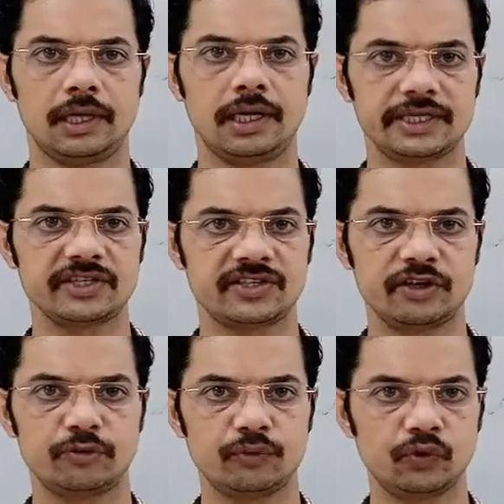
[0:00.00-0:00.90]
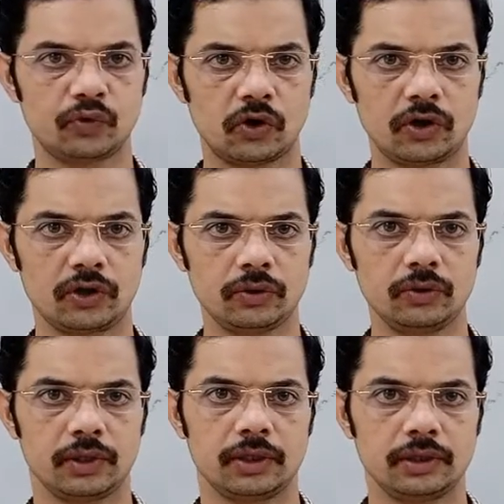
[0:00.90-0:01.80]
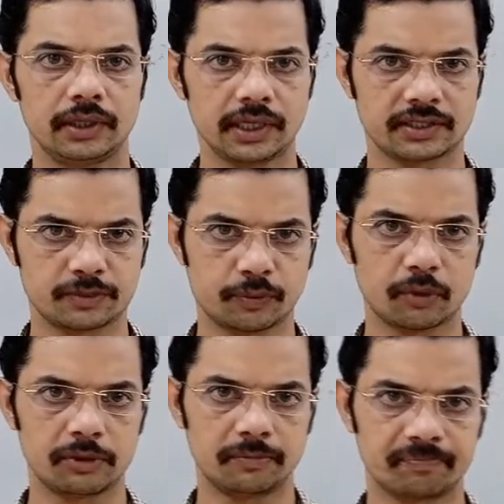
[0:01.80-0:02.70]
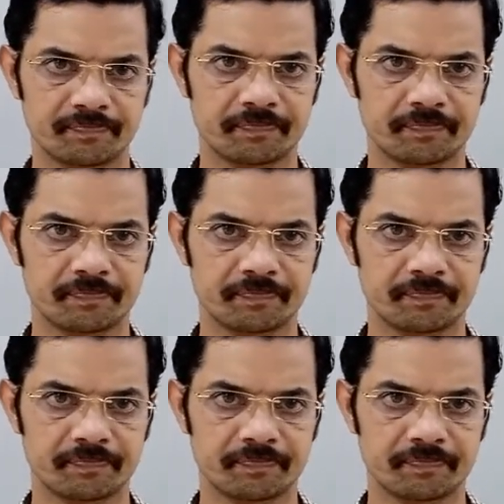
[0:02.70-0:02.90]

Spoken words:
Let us now move on to the next problem.